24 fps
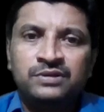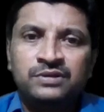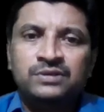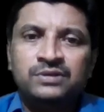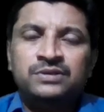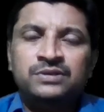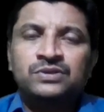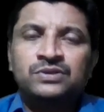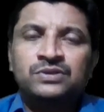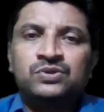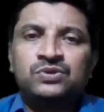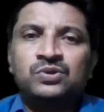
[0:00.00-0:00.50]

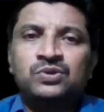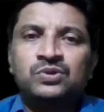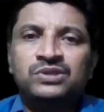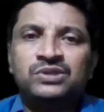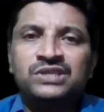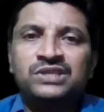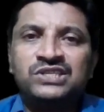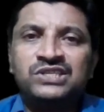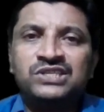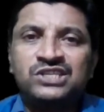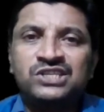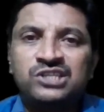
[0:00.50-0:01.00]
So this
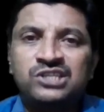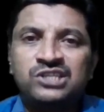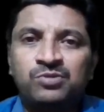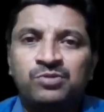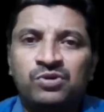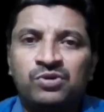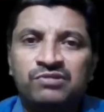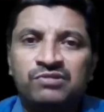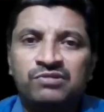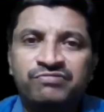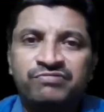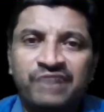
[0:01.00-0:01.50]
is about
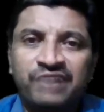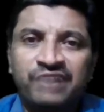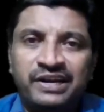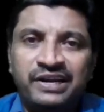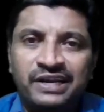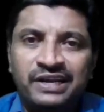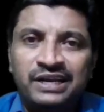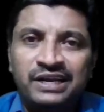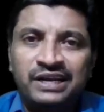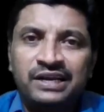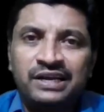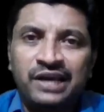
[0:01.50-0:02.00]
finding
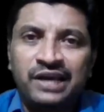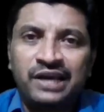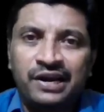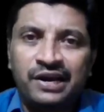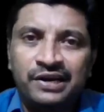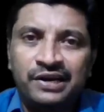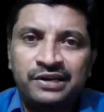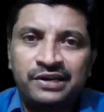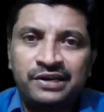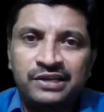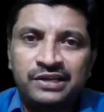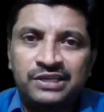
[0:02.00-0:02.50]
candidate
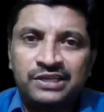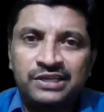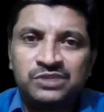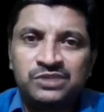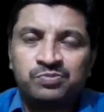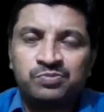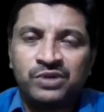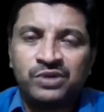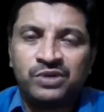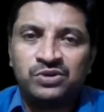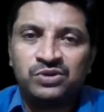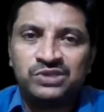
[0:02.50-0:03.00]
keys by
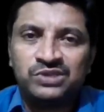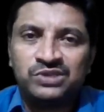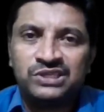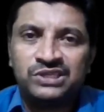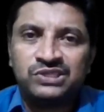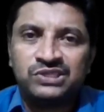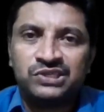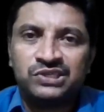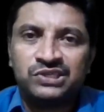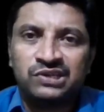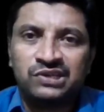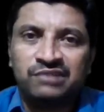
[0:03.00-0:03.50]
using set
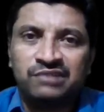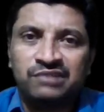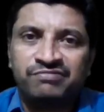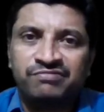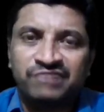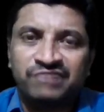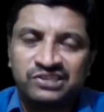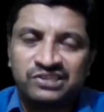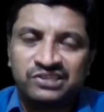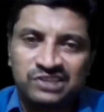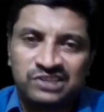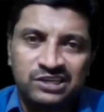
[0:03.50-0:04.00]
of
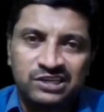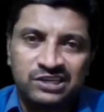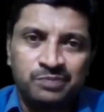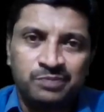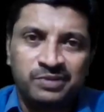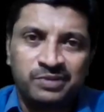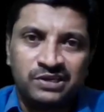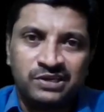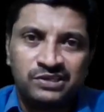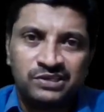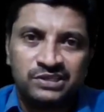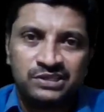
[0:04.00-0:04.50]
functional
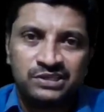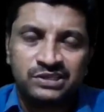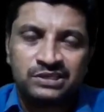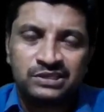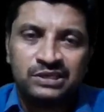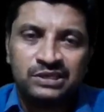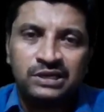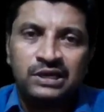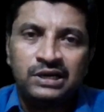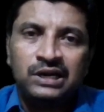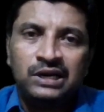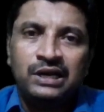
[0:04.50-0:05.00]
dependencies.
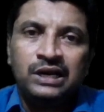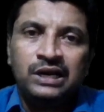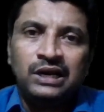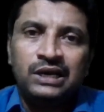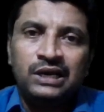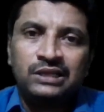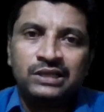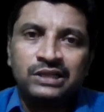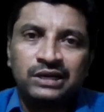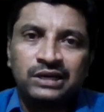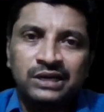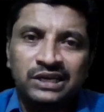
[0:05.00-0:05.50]
In
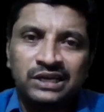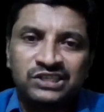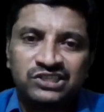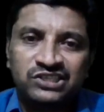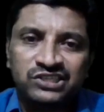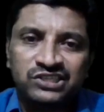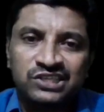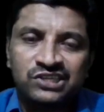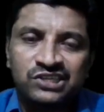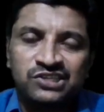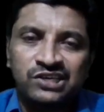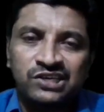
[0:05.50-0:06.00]
the next
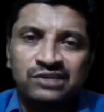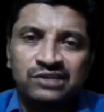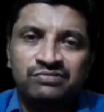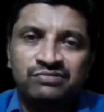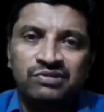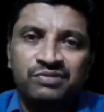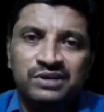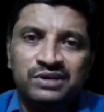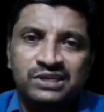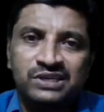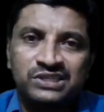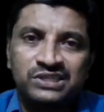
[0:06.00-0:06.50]
session, we will
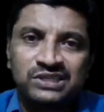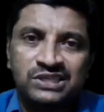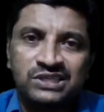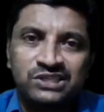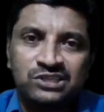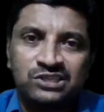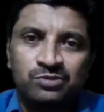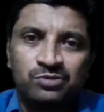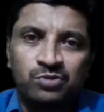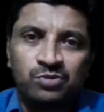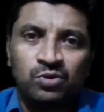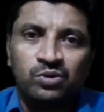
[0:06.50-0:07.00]
discuss
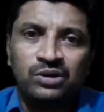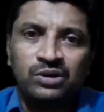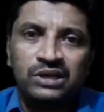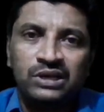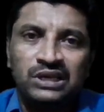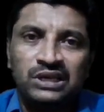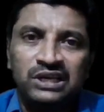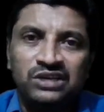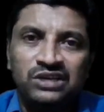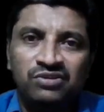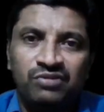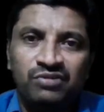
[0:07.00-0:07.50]
about
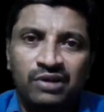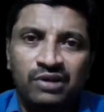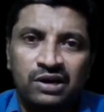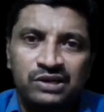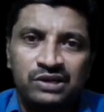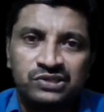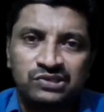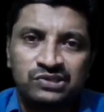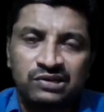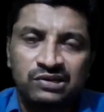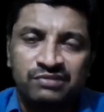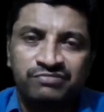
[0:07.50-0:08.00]
equivalence
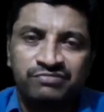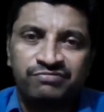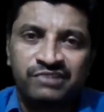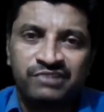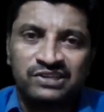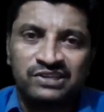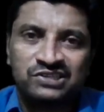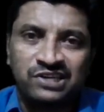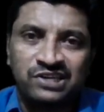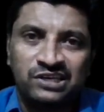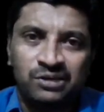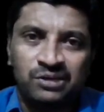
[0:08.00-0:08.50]
of
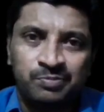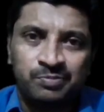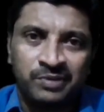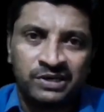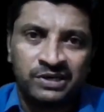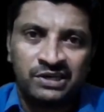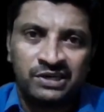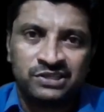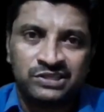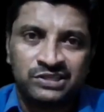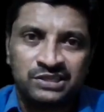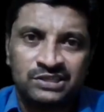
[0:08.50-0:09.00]
functional
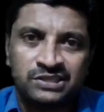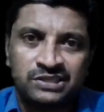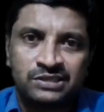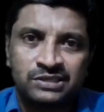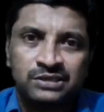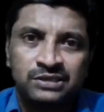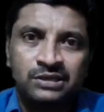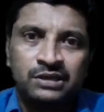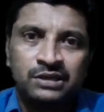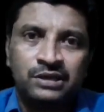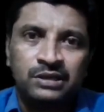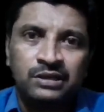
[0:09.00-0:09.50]
dependencies.
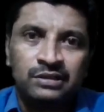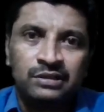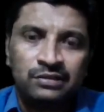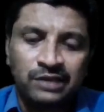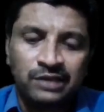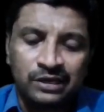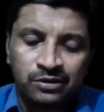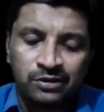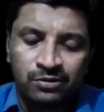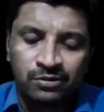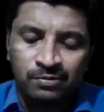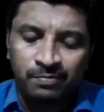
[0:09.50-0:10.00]
Thank
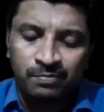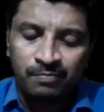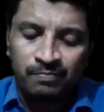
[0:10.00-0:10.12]
you.